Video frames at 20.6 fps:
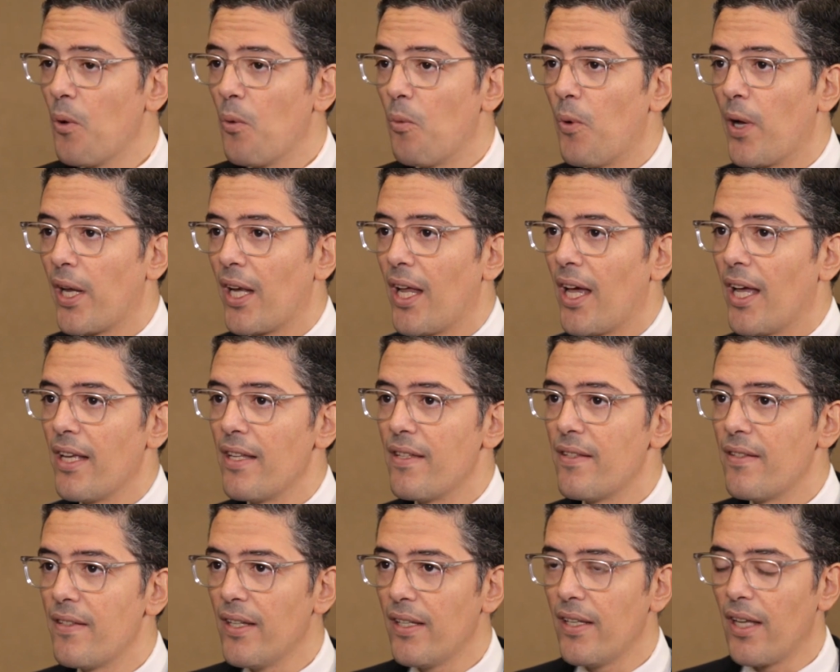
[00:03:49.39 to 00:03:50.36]
when I
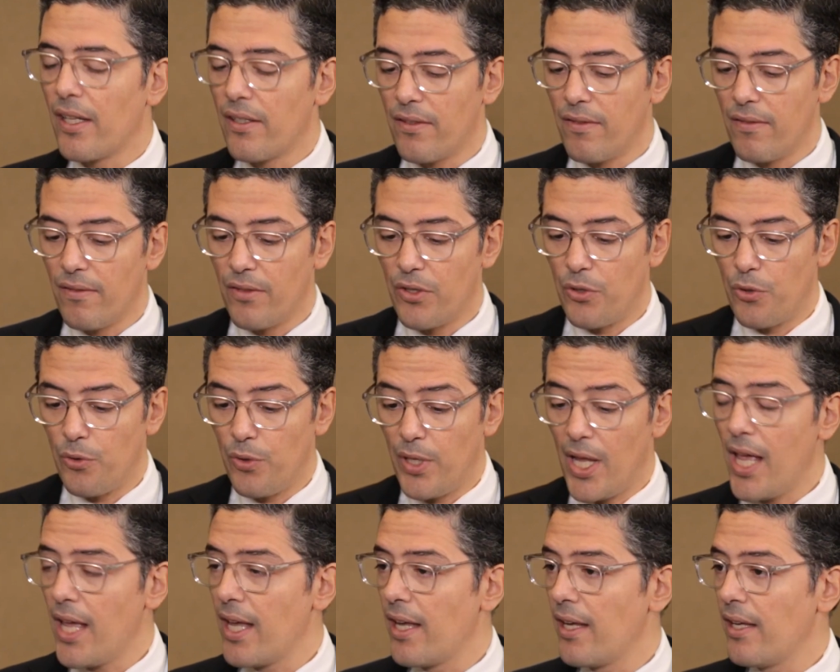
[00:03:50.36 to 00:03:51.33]
see that
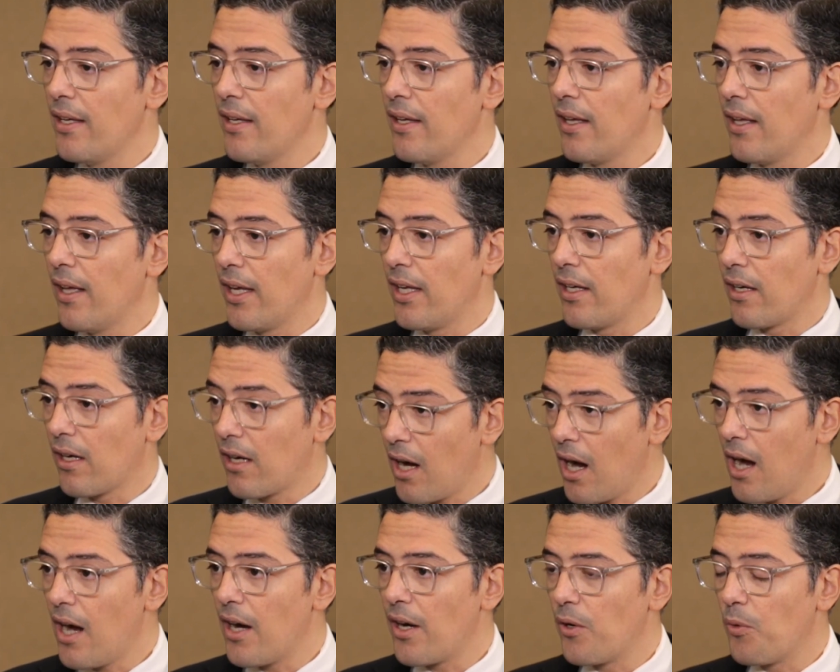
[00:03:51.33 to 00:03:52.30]
today in a
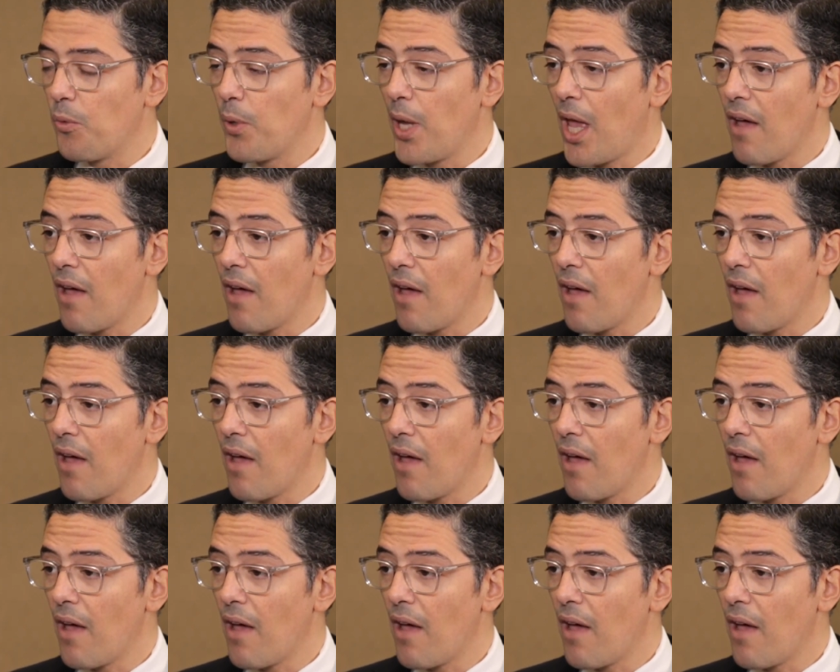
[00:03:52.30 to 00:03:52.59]
car we